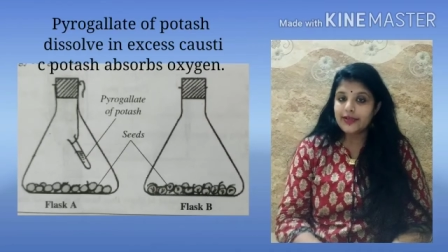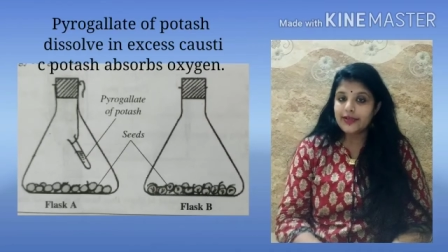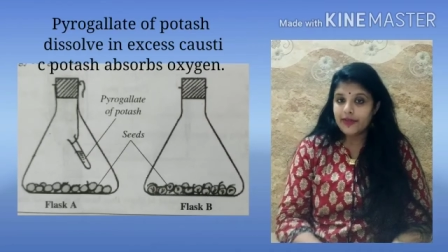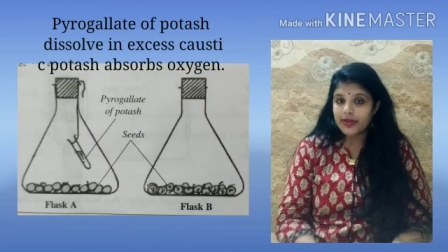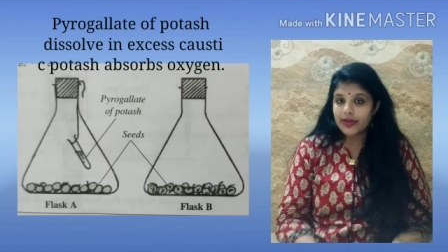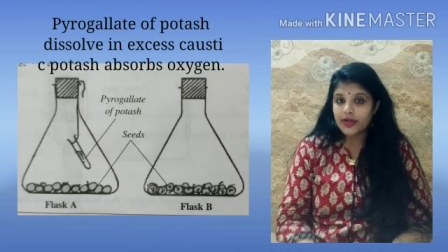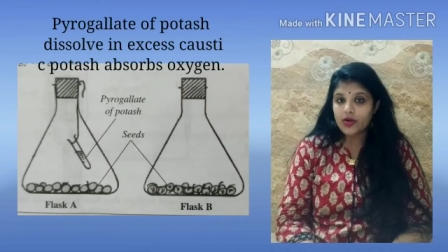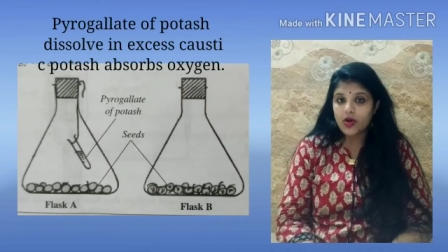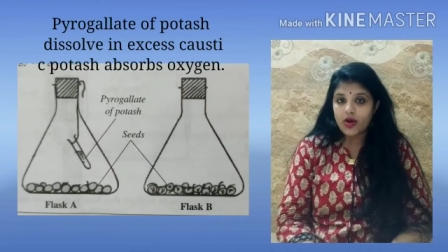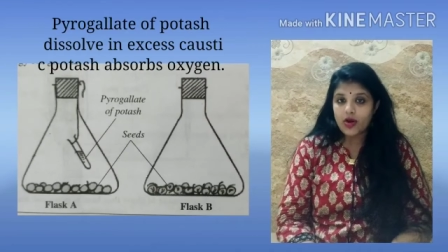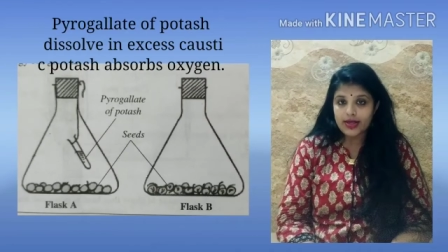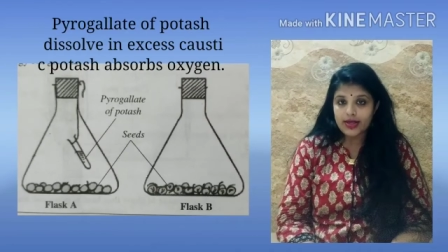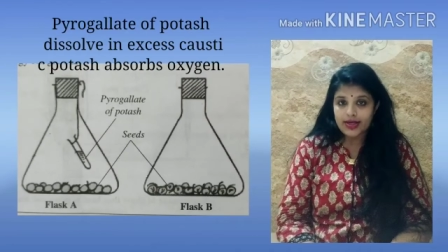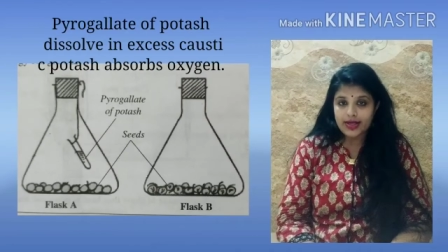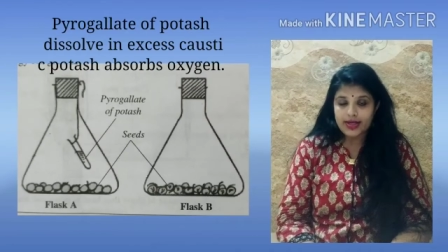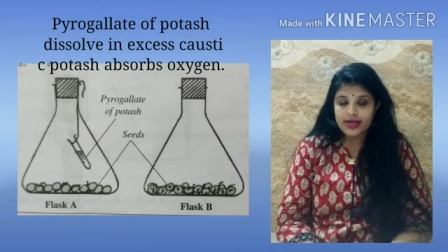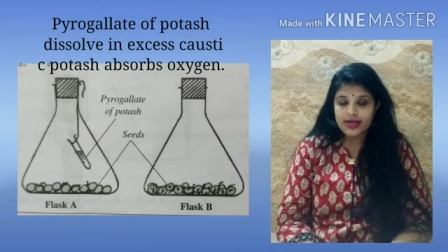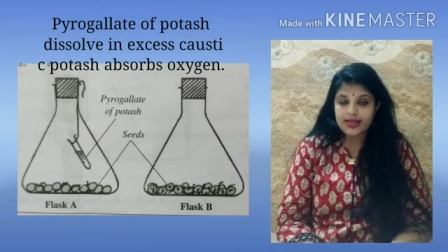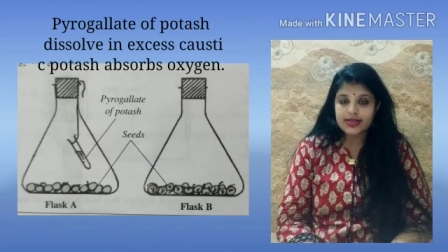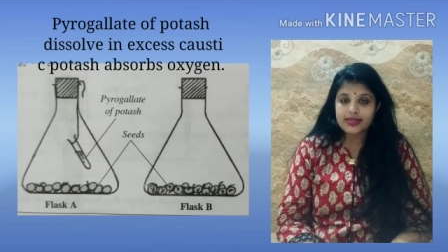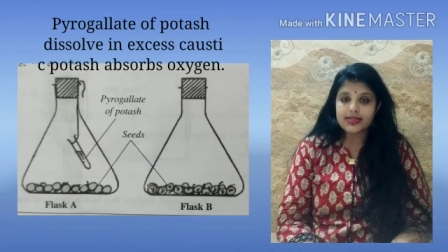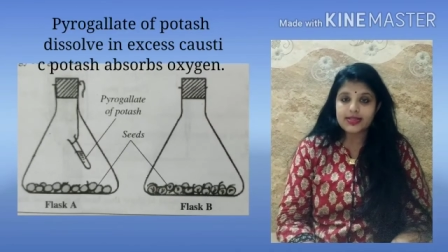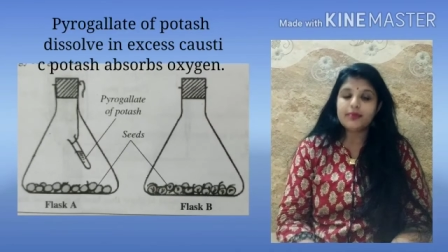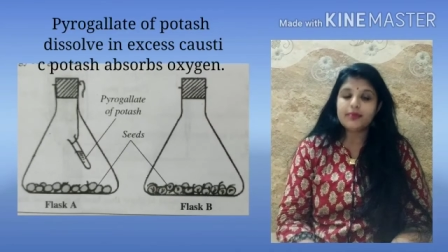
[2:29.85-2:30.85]
living
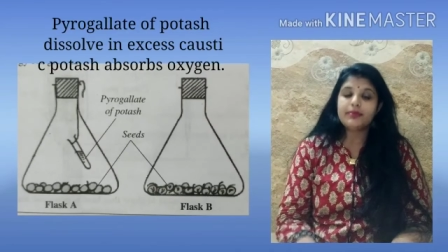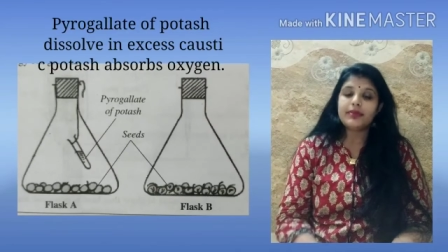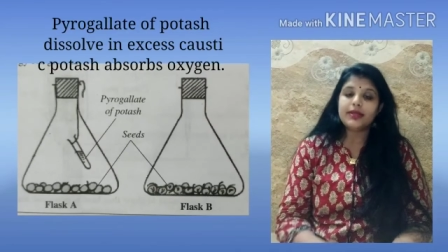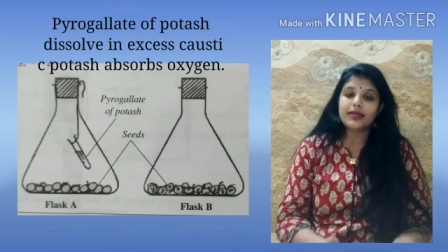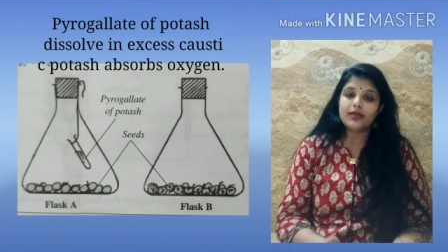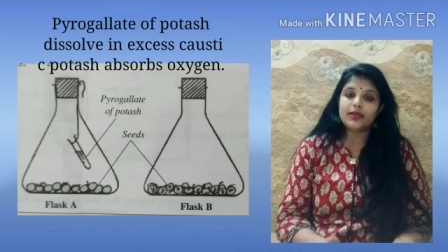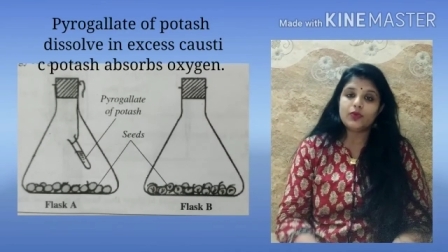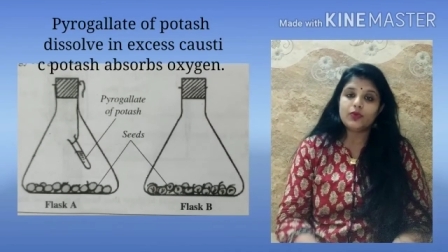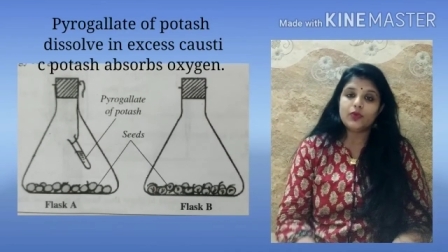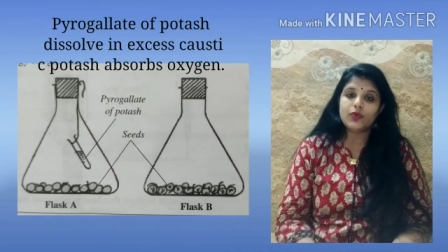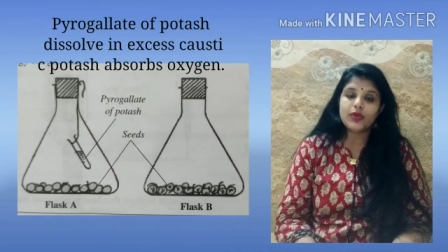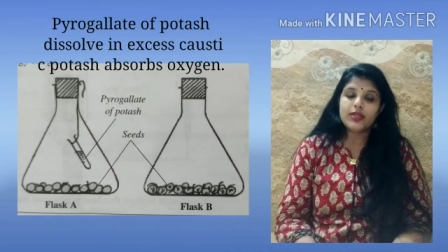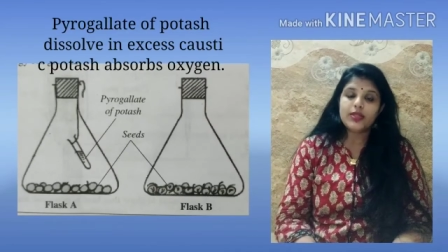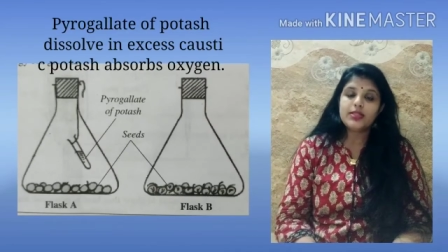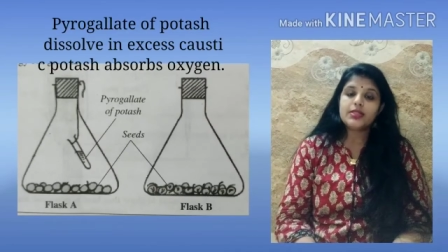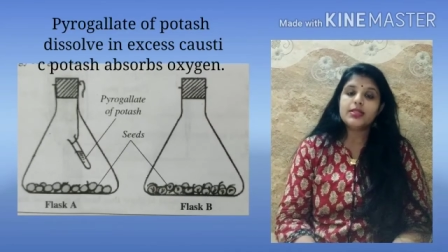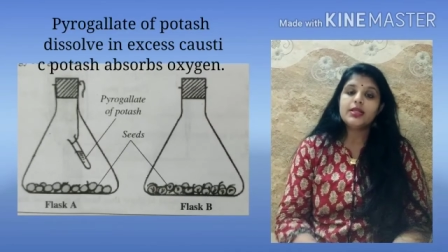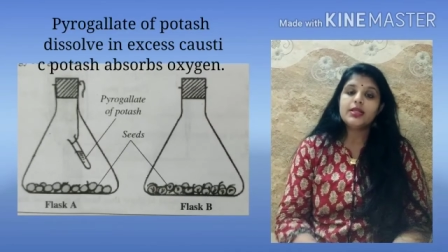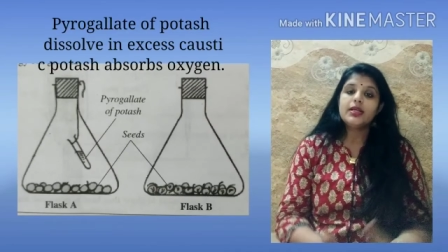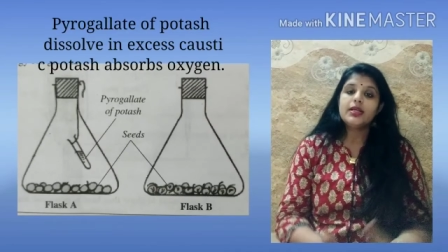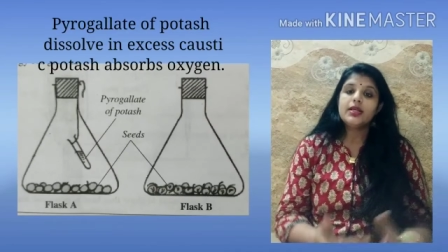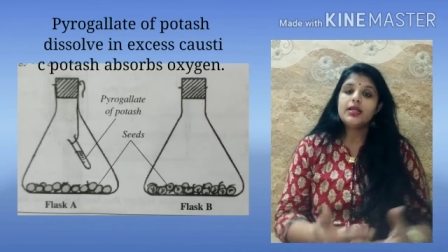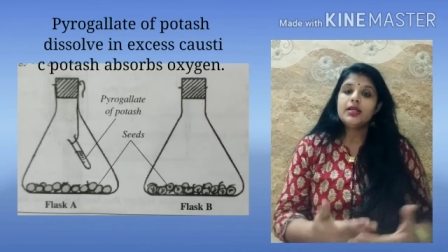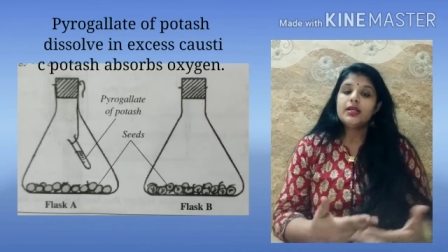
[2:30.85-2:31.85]
organism in which